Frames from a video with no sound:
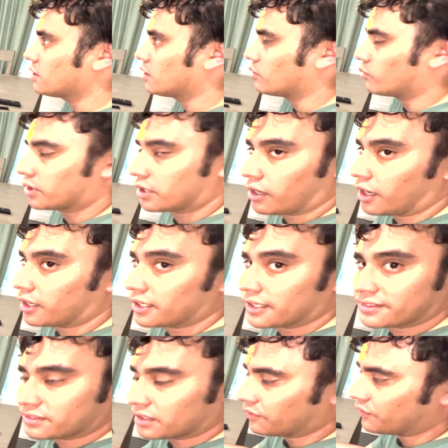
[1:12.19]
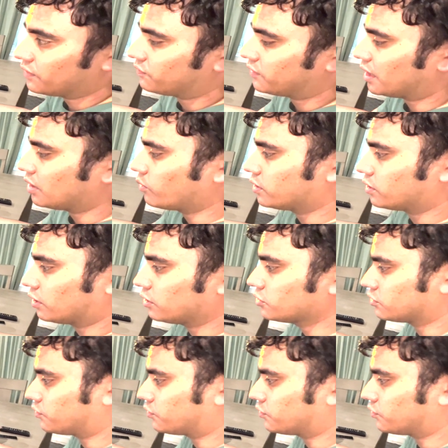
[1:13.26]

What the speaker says: regardless of if they win or lose.